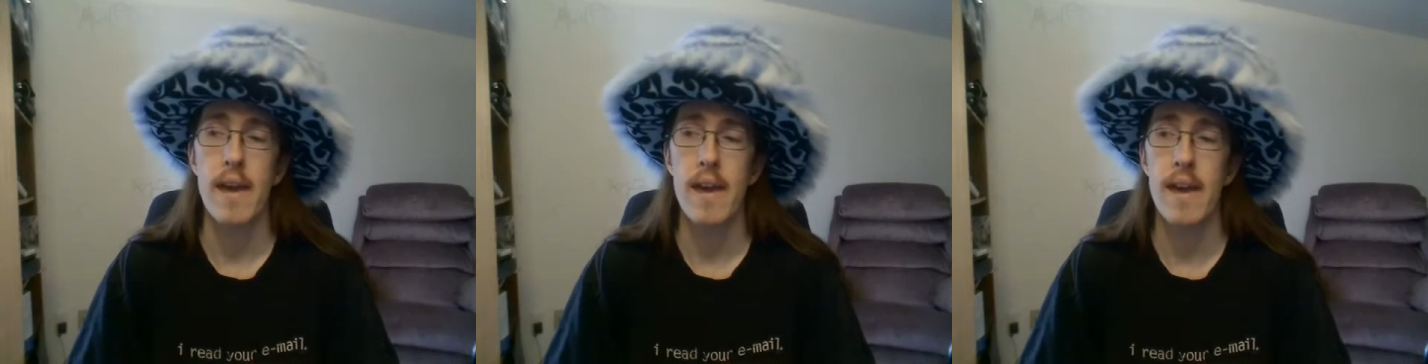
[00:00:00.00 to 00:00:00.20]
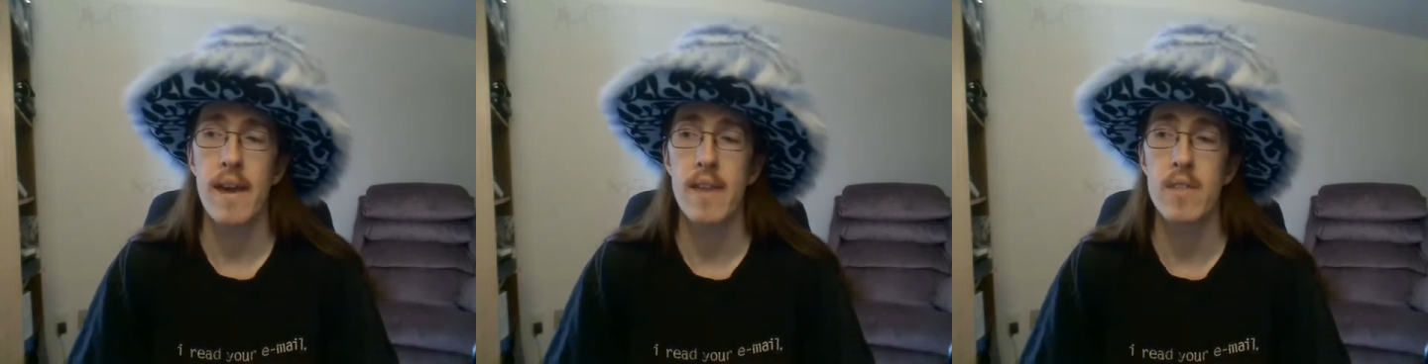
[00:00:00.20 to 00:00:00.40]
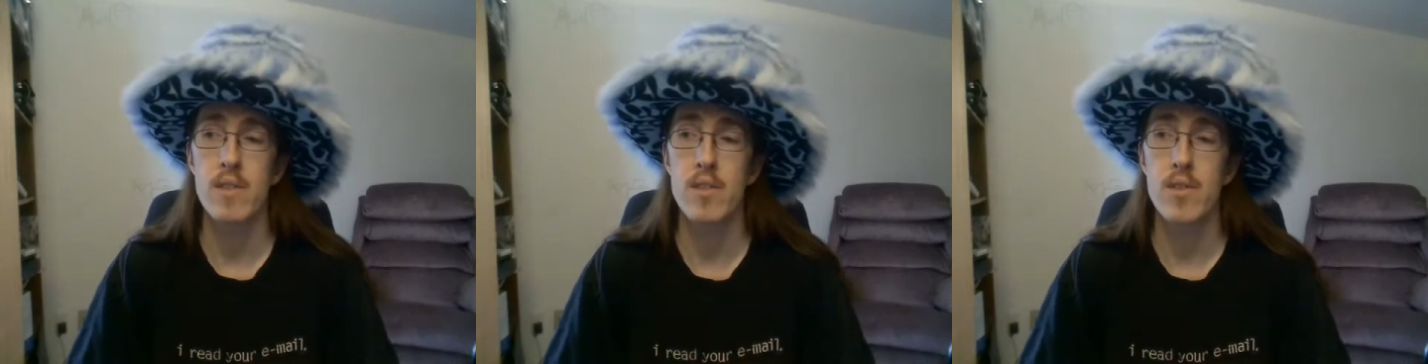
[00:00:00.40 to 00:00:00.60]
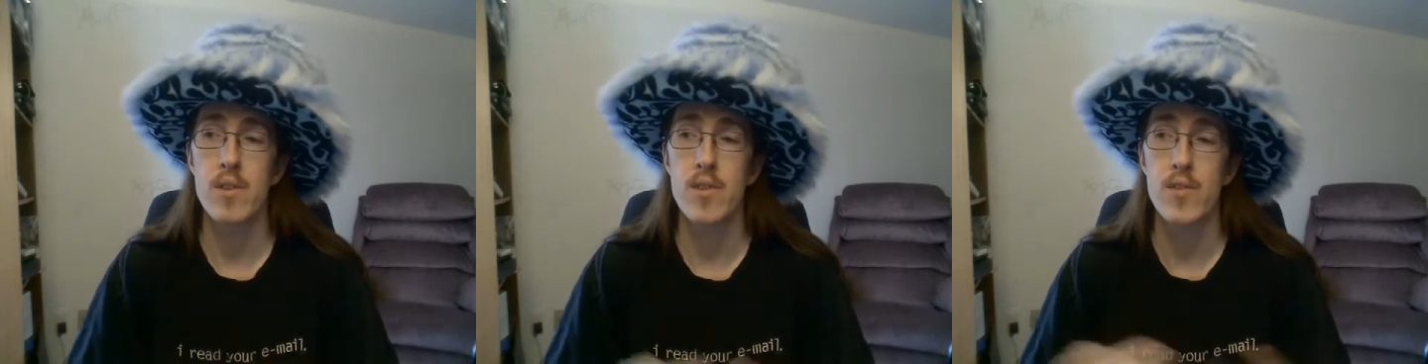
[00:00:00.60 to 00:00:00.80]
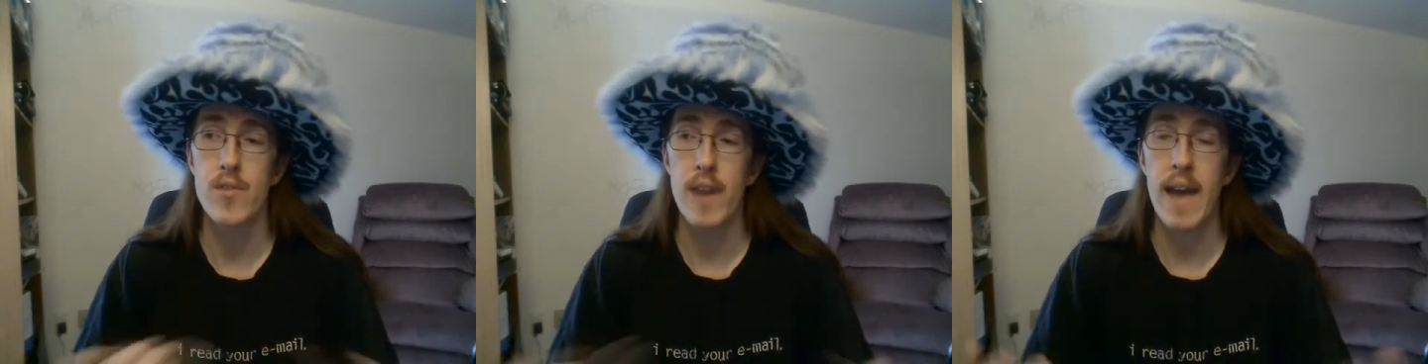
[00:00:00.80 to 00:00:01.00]
And the
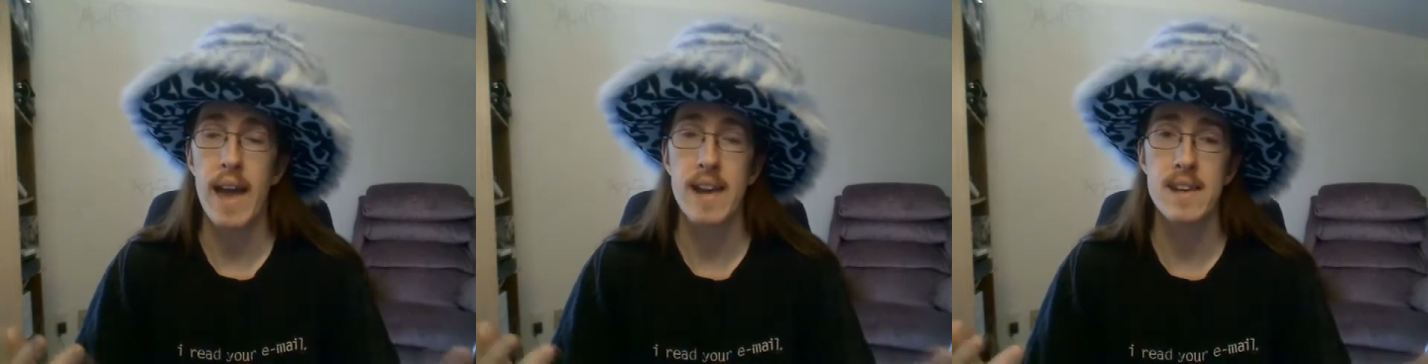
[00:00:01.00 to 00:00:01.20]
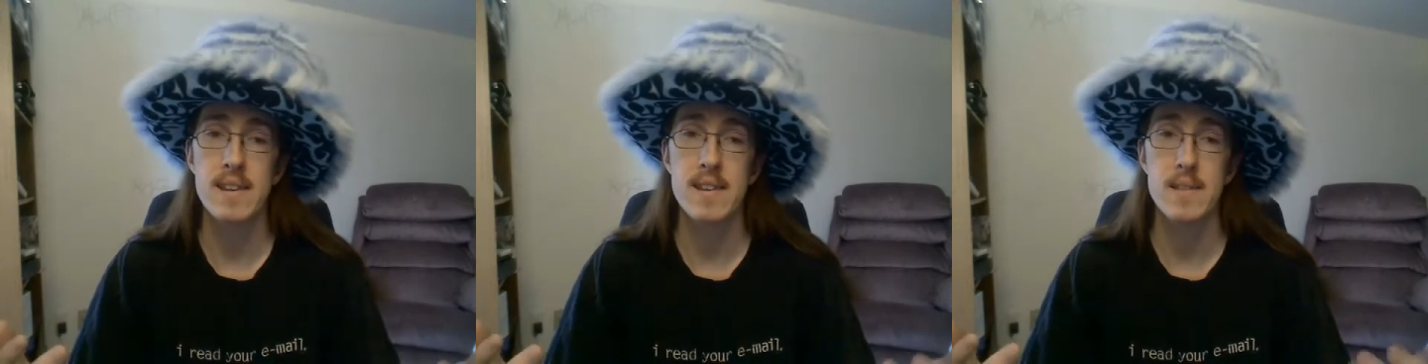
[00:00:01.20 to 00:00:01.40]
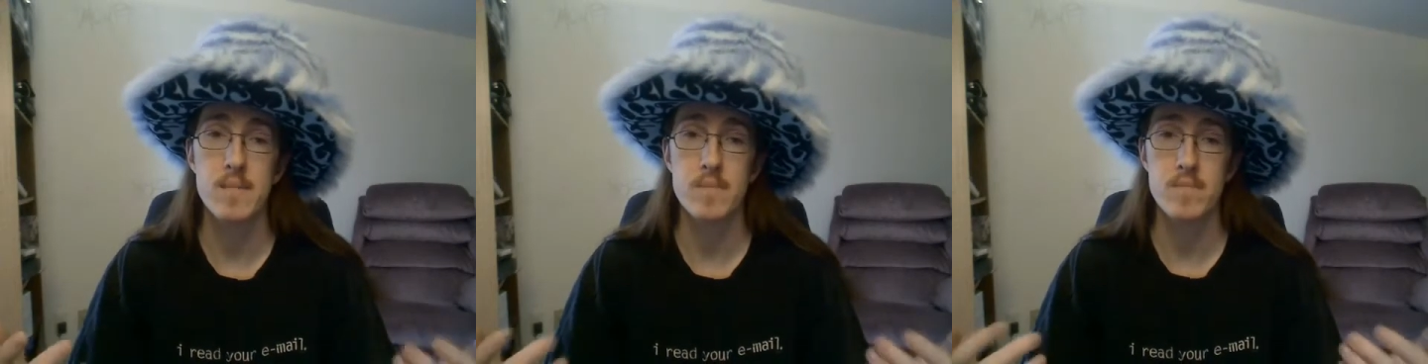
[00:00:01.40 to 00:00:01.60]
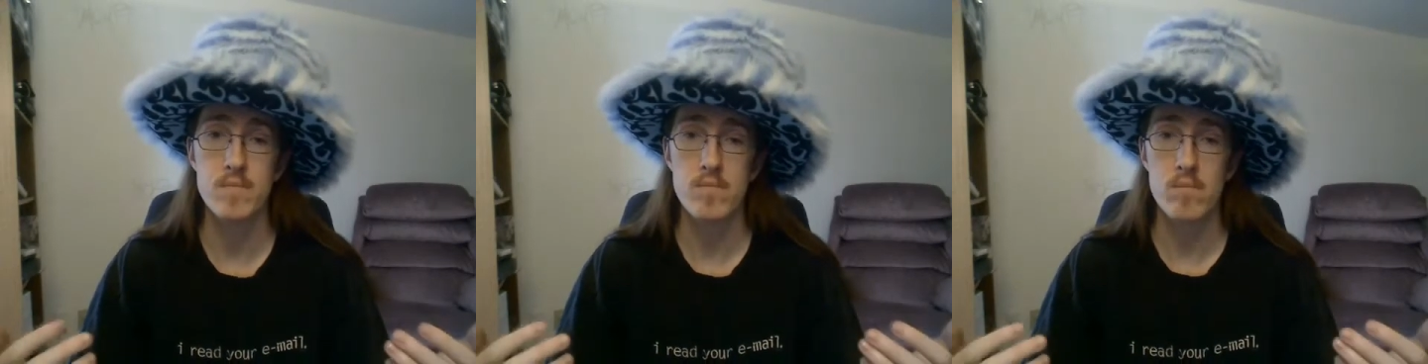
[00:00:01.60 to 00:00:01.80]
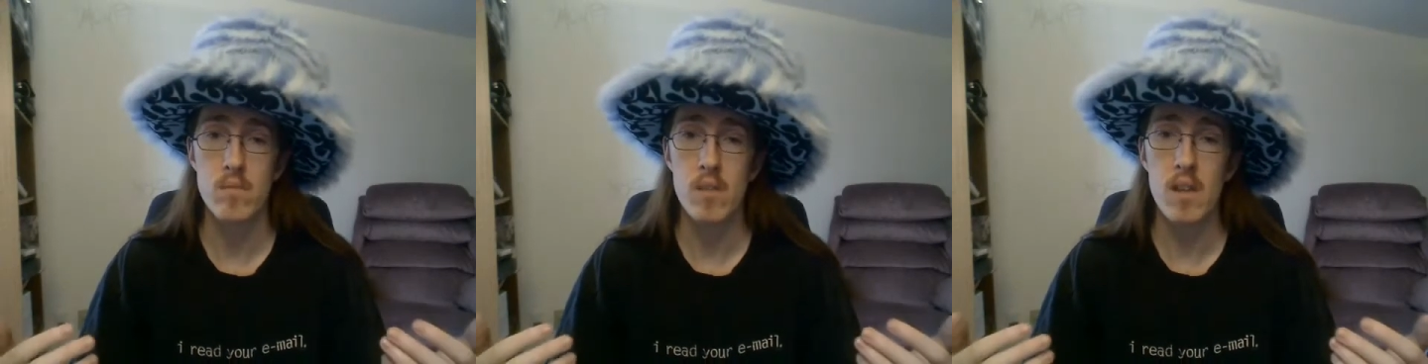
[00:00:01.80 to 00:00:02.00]
fact
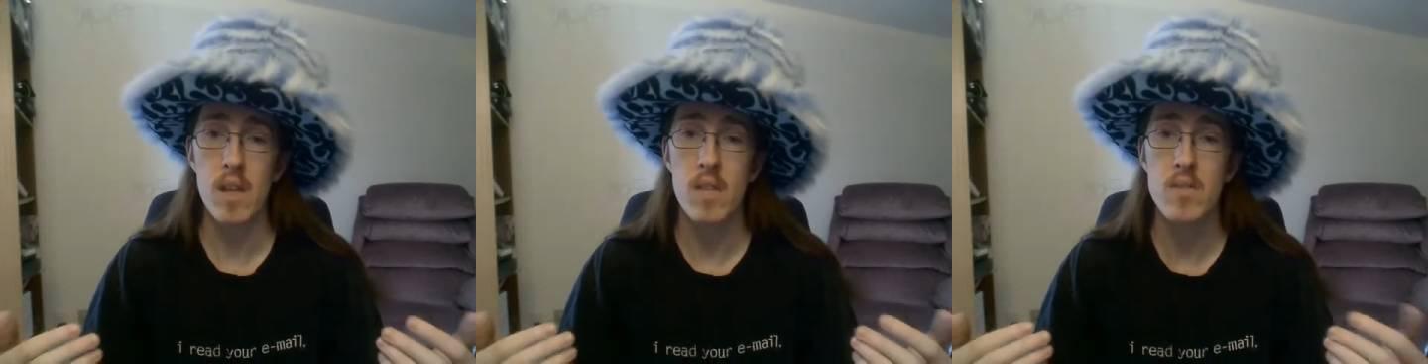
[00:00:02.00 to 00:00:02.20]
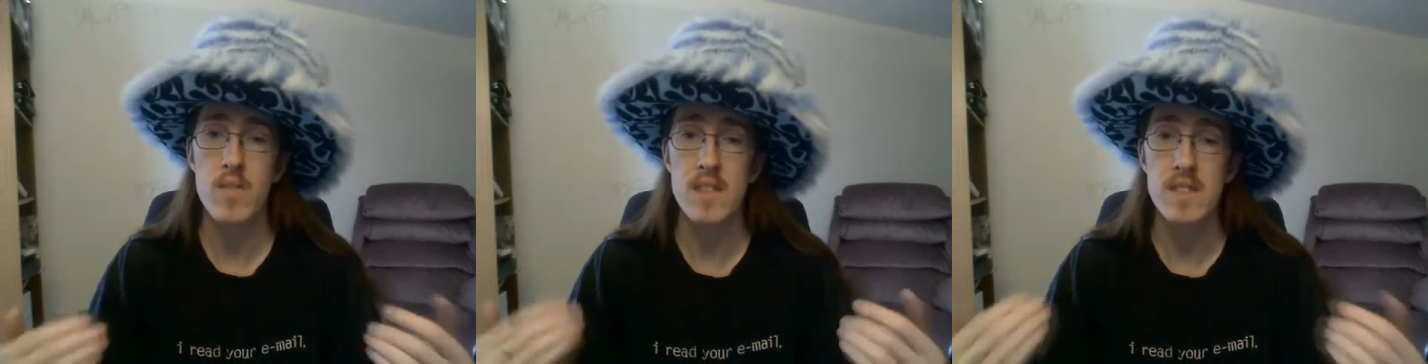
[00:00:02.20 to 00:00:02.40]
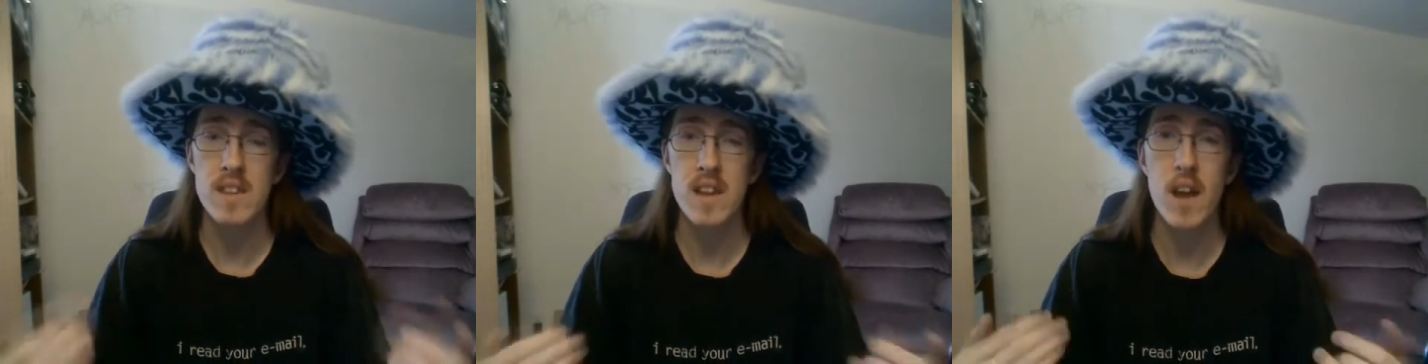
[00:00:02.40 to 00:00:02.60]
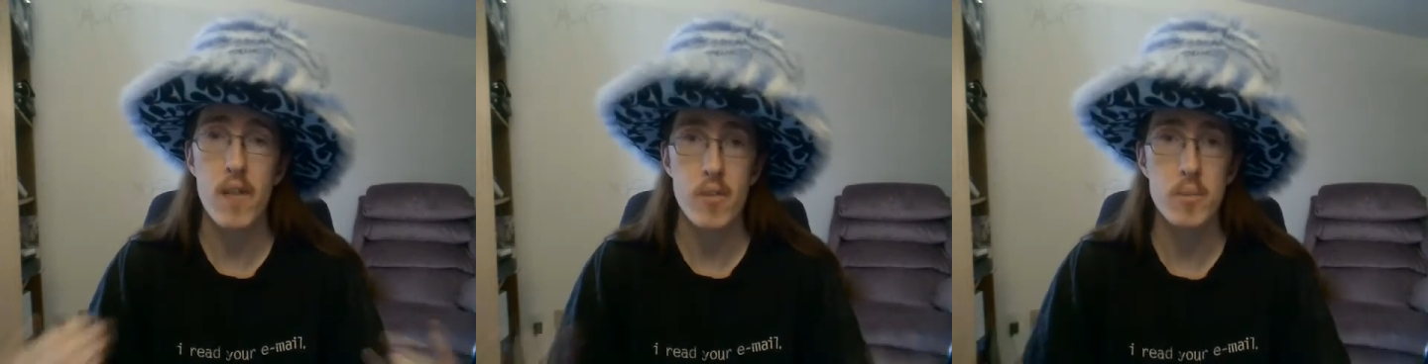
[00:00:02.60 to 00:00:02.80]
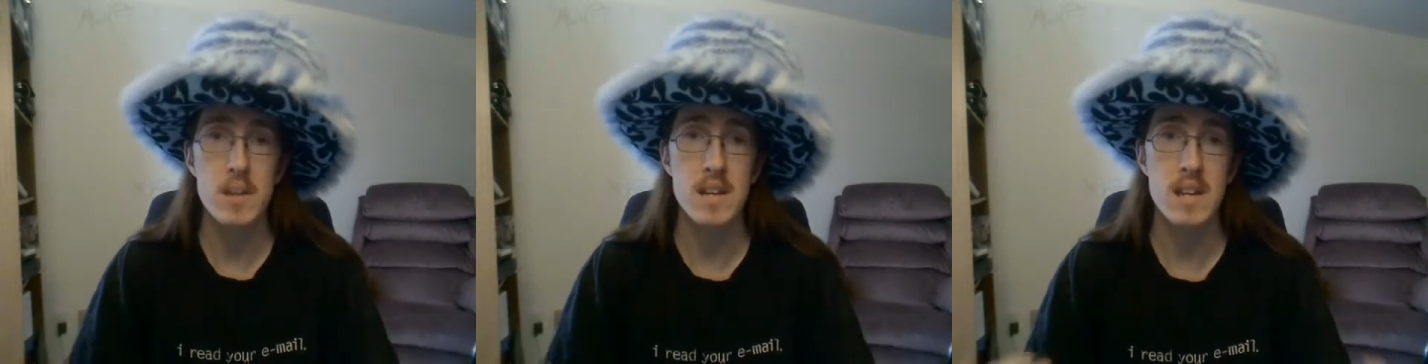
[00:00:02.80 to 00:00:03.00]
that the
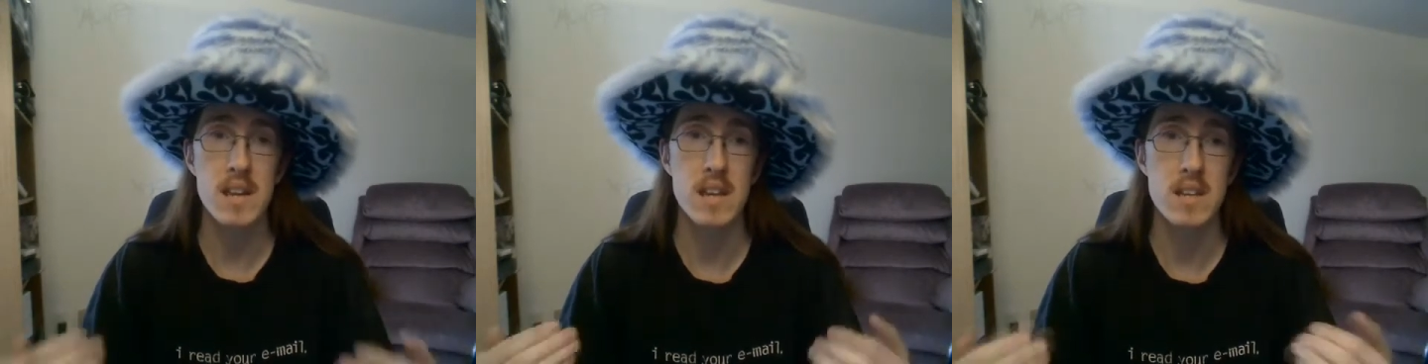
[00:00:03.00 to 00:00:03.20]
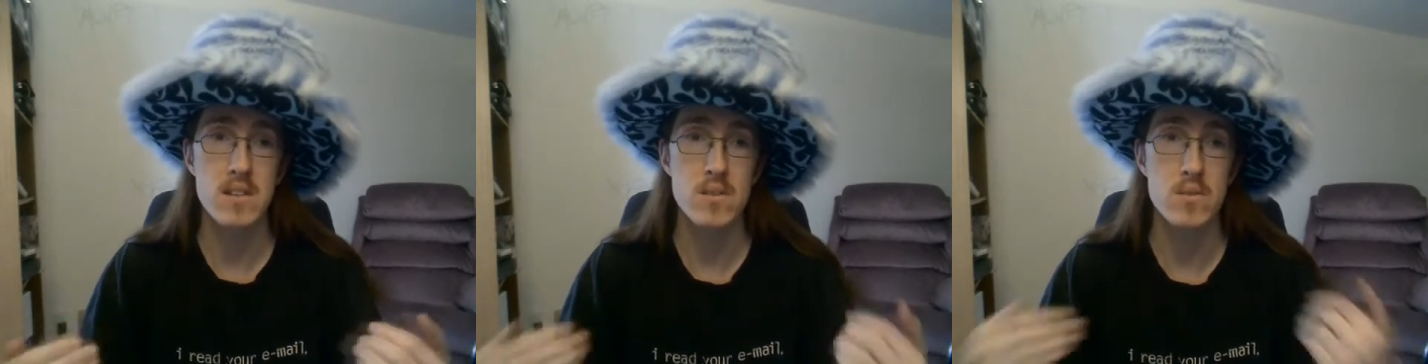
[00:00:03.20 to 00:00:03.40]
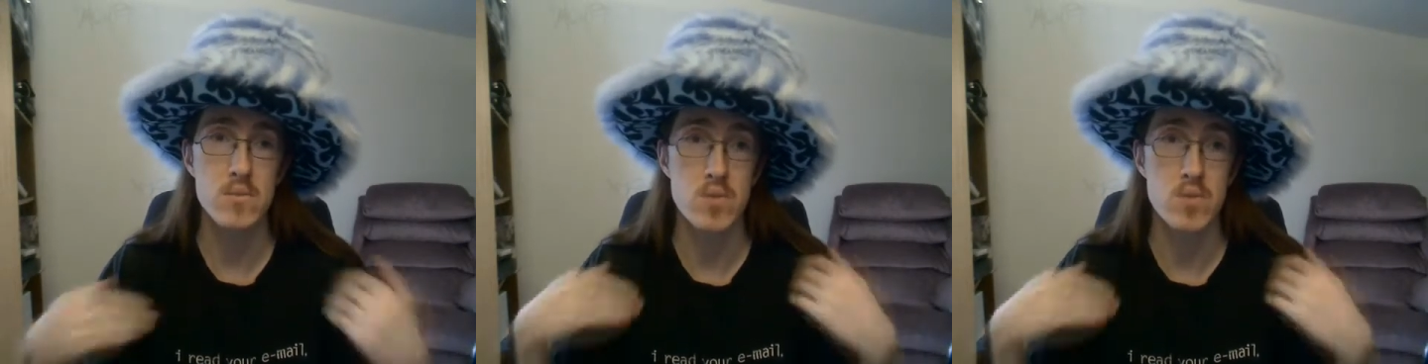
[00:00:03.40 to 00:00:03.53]
government is